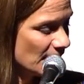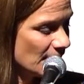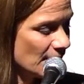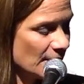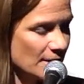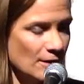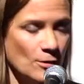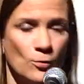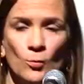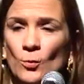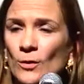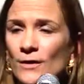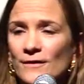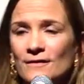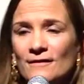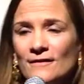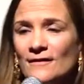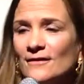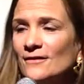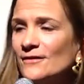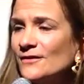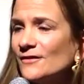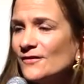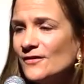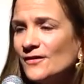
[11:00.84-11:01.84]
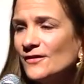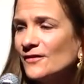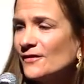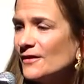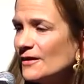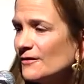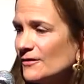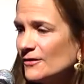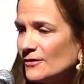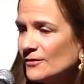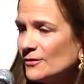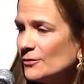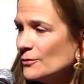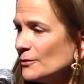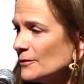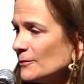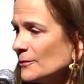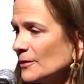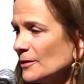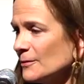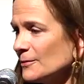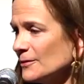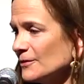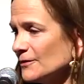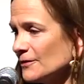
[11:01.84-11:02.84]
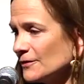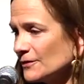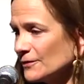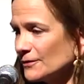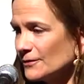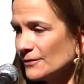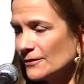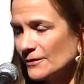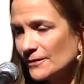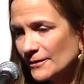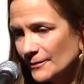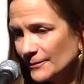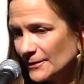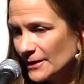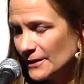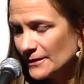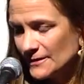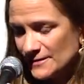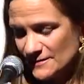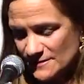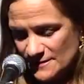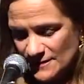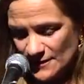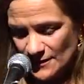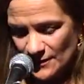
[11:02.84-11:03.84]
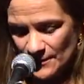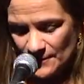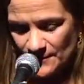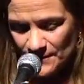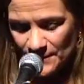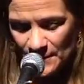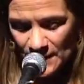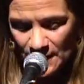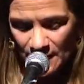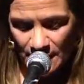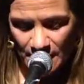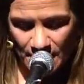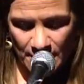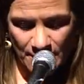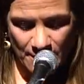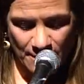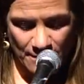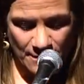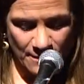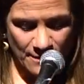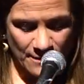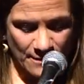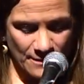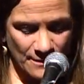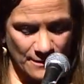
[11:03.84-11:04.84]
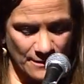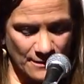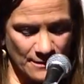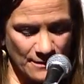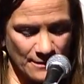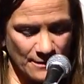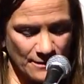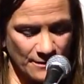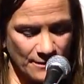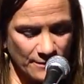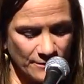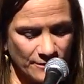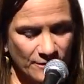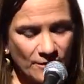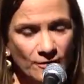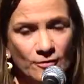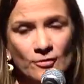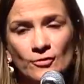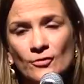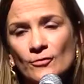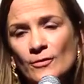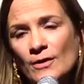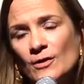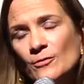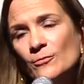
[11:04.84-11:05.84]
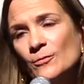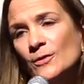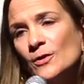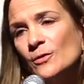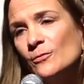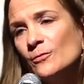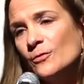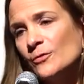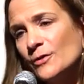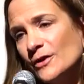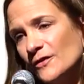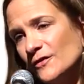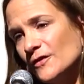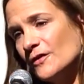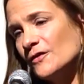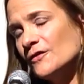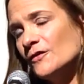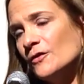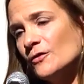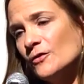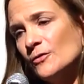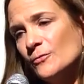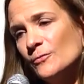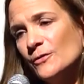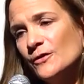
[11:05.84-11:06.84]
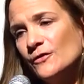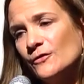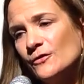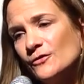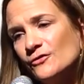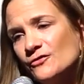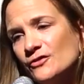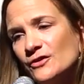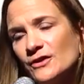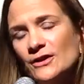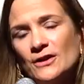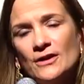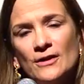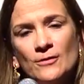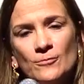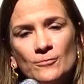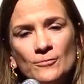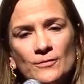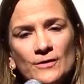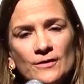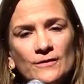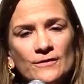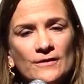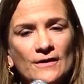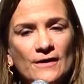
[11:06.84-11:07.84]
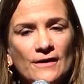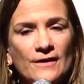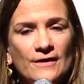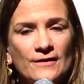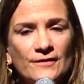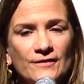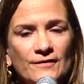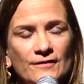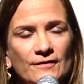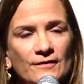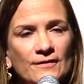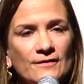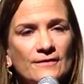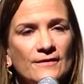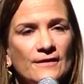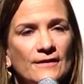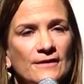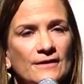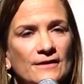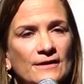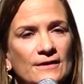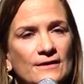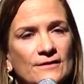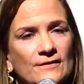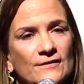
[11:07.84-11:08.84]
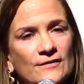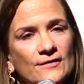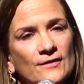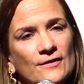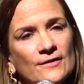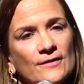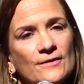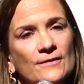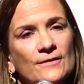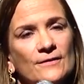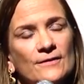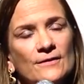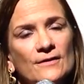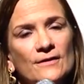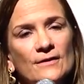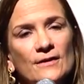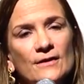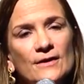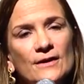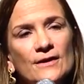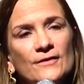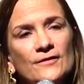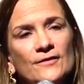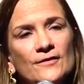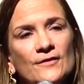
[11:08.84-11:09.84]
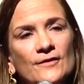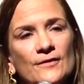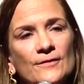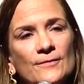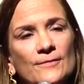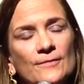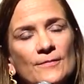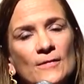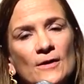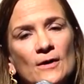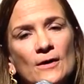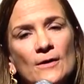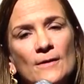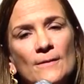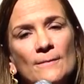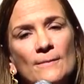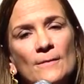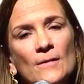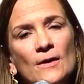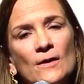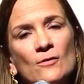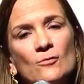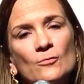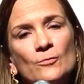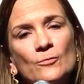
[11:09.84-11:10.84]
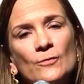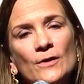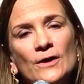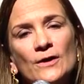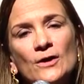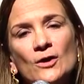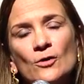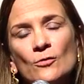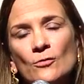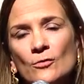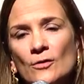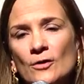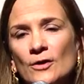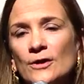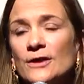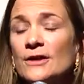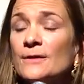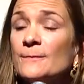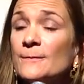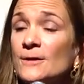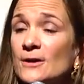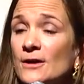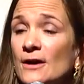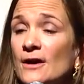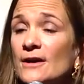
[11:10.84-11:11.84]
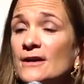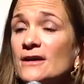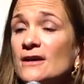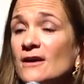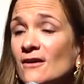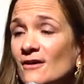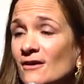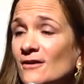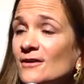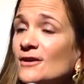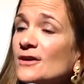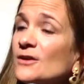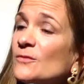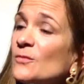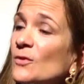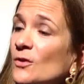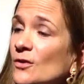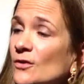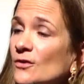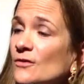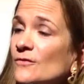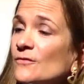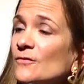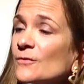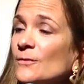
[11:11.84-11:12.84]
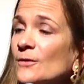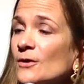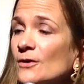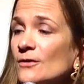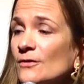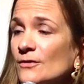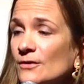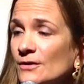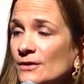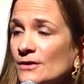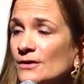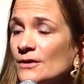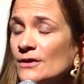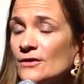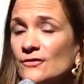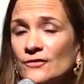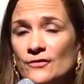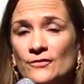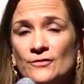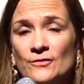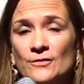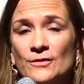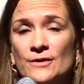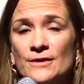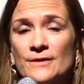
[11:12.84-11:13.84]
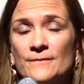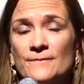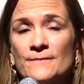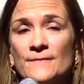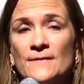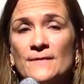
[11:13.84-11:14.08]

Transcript: Now, what the hell does this have to do with Bobby Dillard? I'm getting there. the Underground Railroad, as I started researching it, I realized that it's a, it's a um, incredibly iconic part of American history.